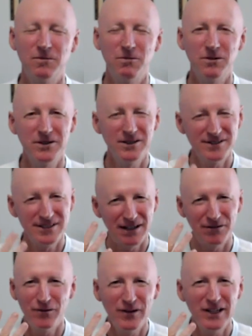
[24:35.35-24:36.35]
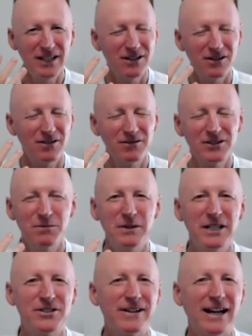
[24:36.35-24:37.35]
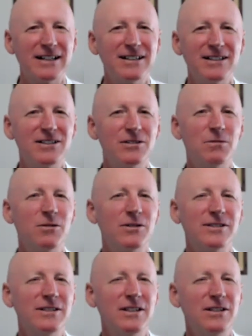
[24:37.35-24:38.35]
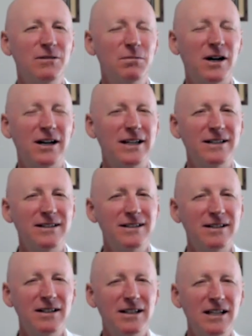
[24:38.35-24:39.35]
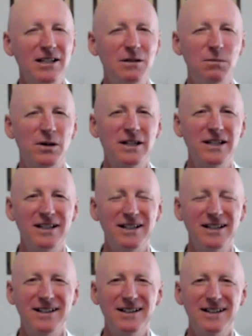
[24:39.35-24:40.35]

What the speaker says: What does that feel to be attracted towards it in your mind, in your body?